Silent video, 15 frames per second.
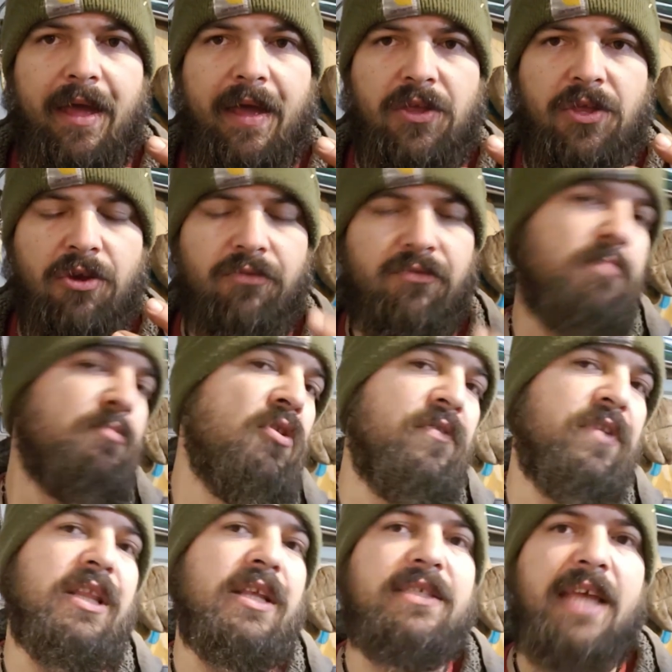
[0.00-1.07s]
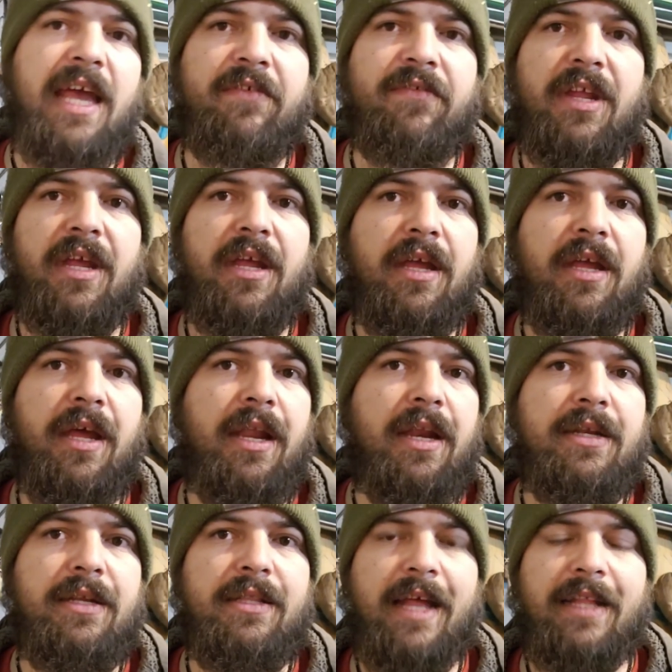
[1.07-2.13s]
You're removing the safety.
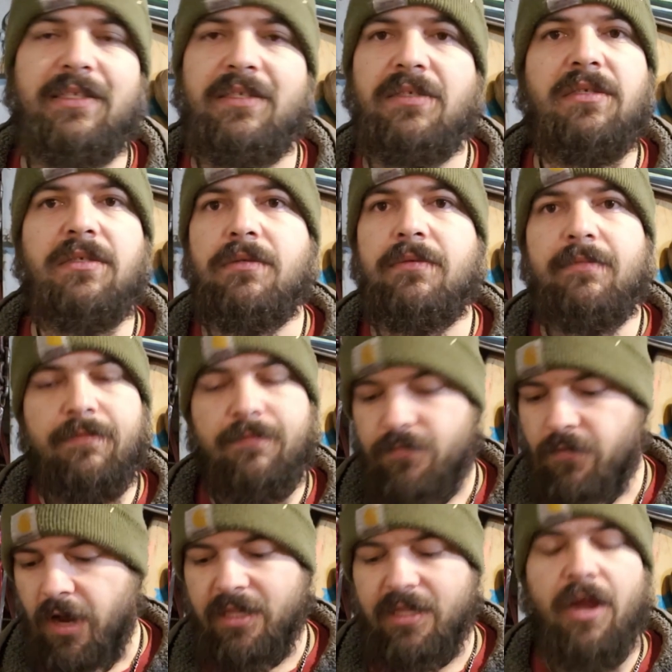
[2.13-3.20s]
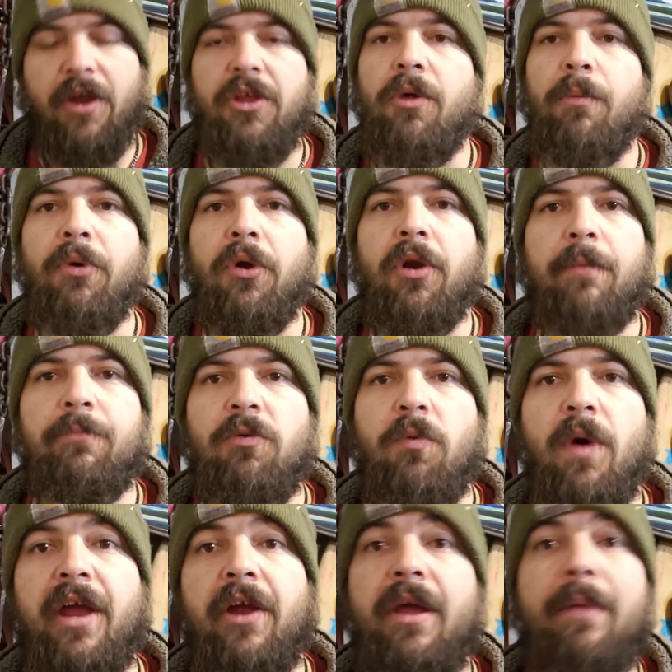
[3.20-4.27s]
That's right there. You'll burn up the
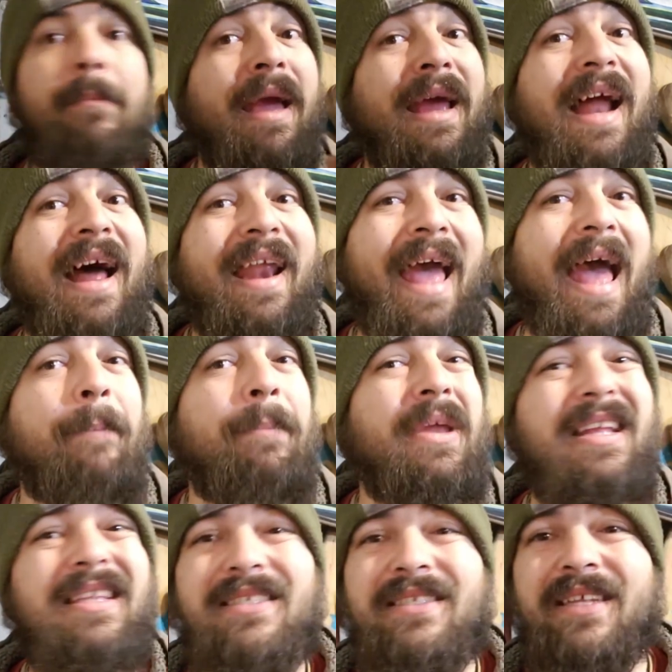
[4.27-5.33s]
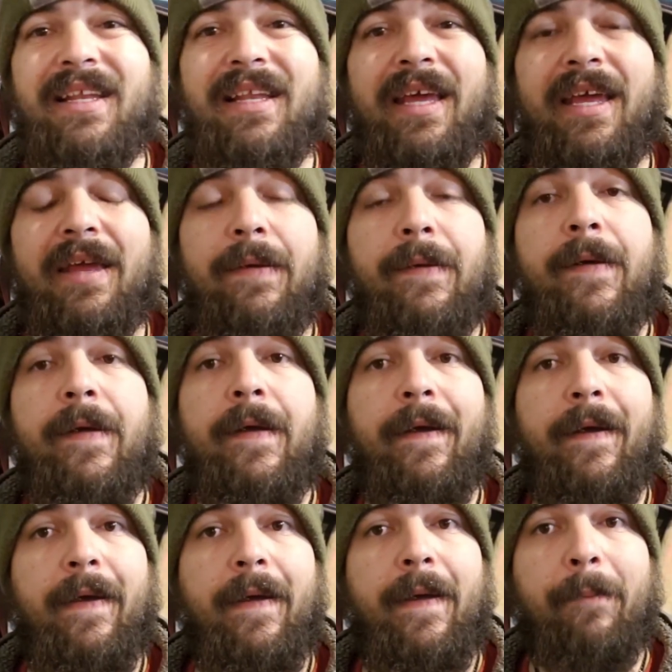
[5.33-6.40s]
wire. It may not happen instantly,
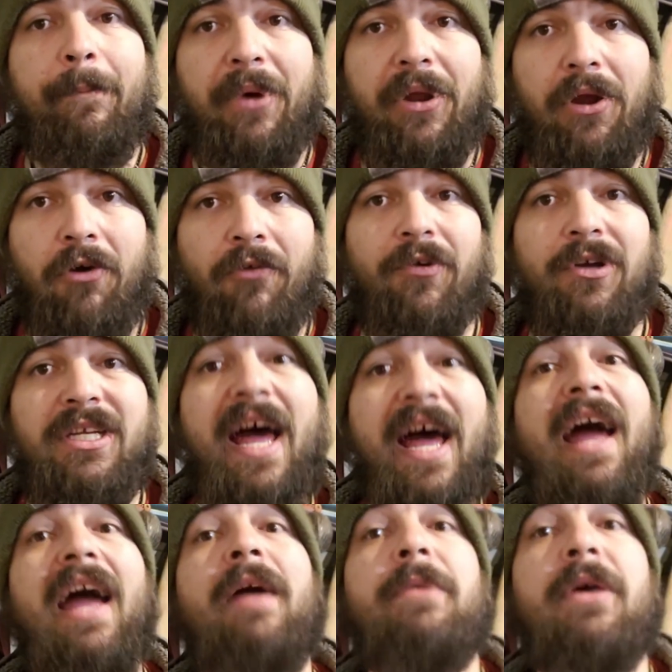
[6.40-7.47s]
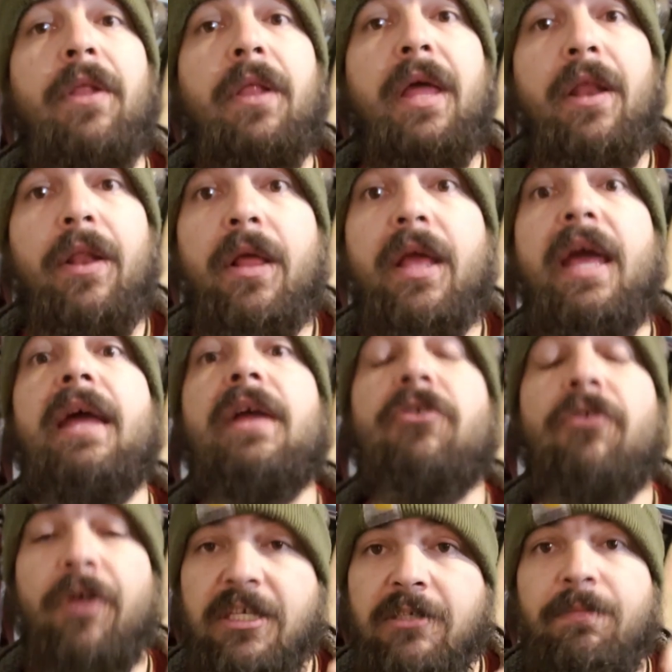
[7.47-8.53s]
but over time it'll get
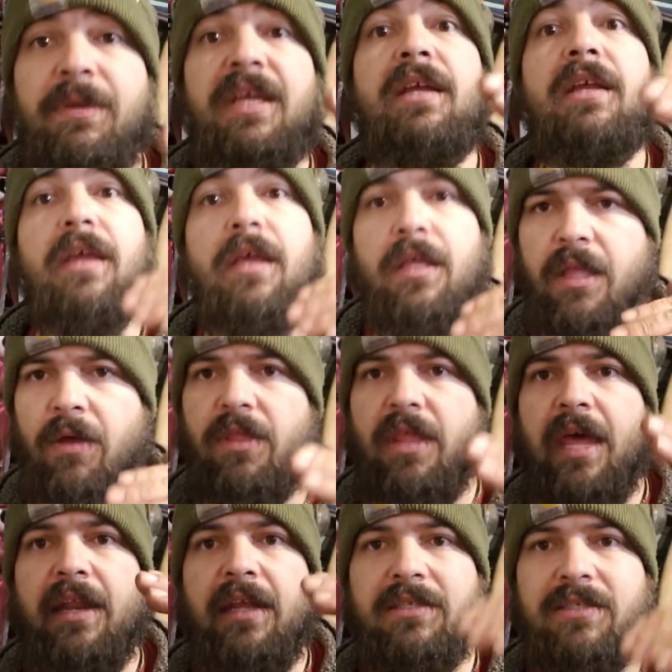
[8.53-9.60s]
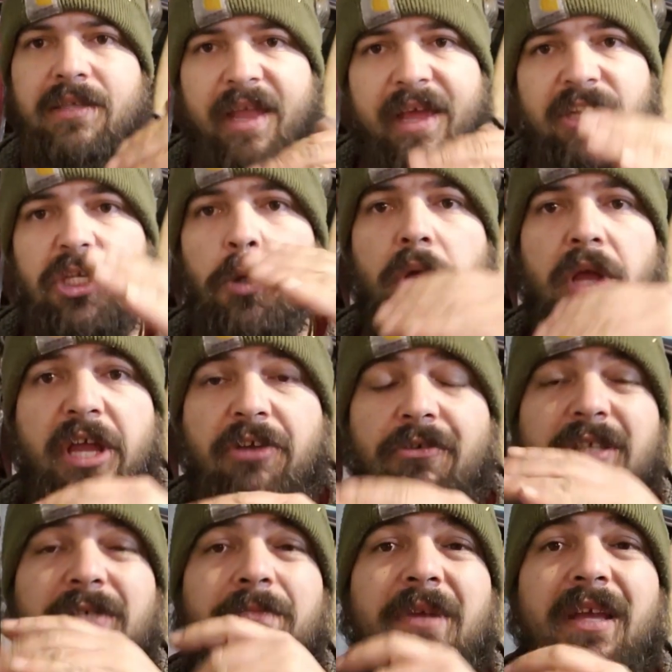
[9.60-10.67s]
crispy. That insulation will get
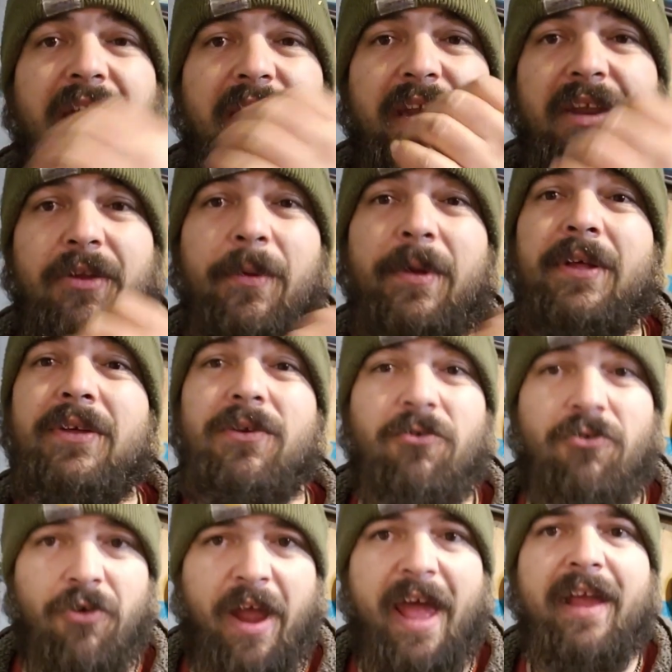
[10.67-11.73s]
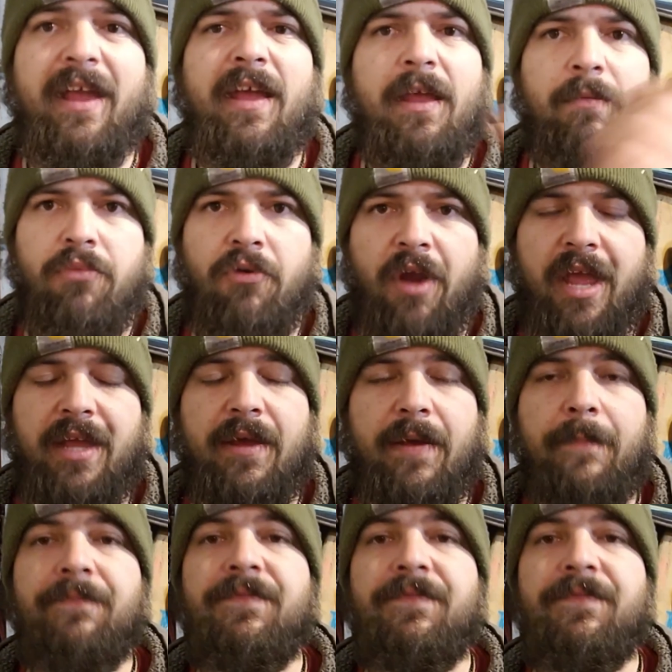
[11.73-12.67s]
crispy and it will crack and break.